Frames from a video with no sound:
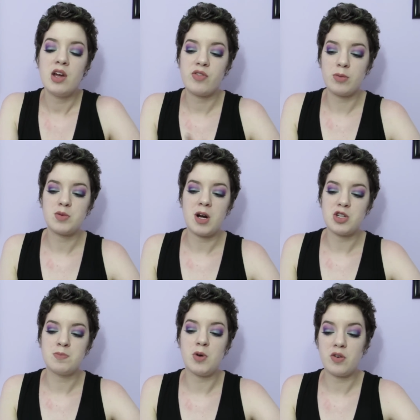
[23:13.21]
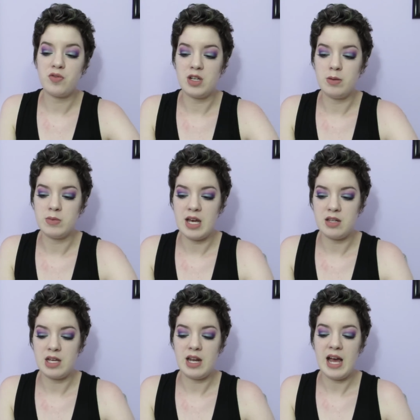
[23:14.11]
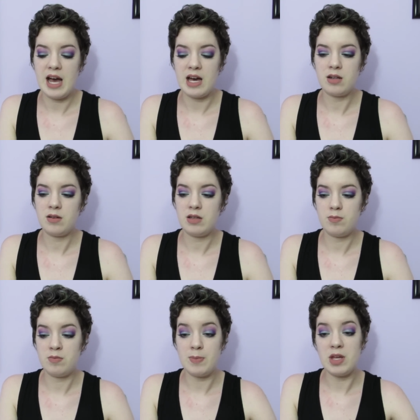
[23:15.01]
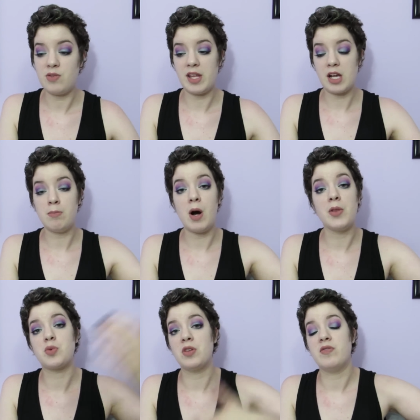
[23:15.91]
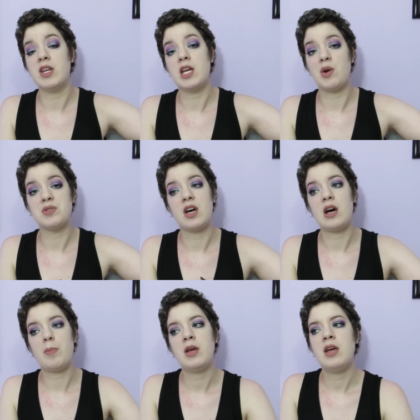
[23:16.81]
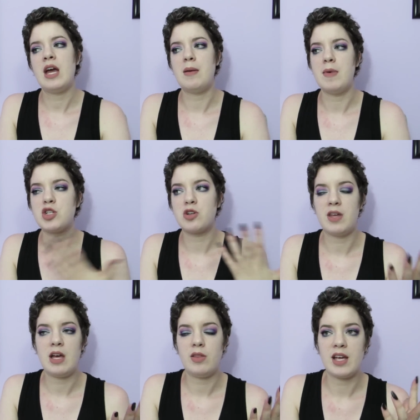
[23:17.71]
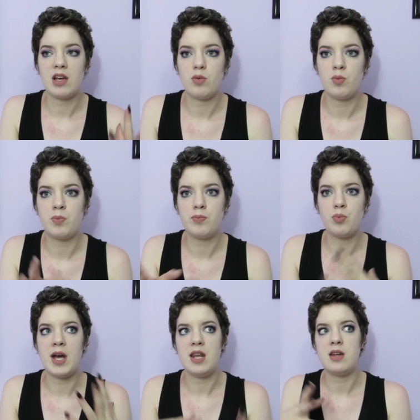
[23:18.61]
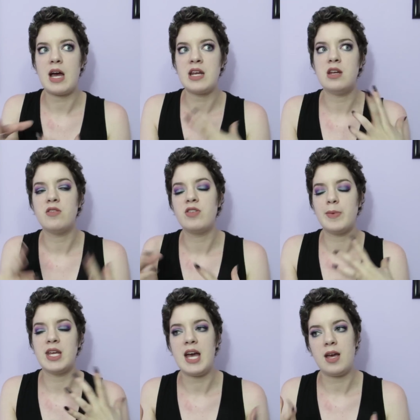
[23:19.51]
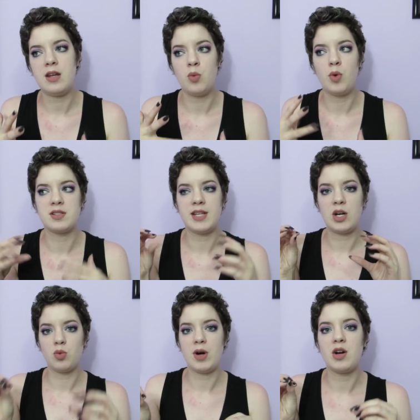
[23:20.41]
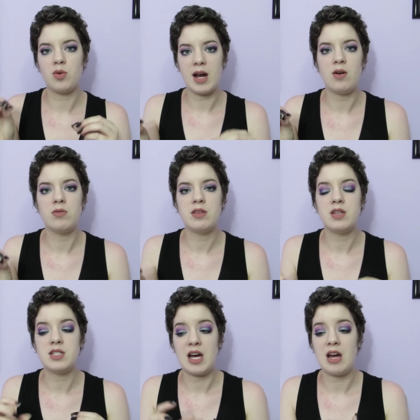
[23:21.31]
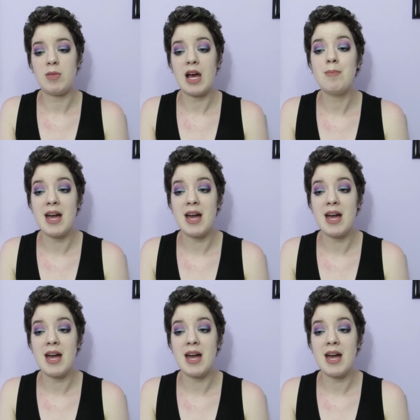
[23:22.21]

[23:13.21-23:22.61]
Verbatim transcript: for the most part, I just bulk filmed and then had maybe even like a month's worth of videos up, and made sure that like when I needed to film again, it wasn't like right around the time. And I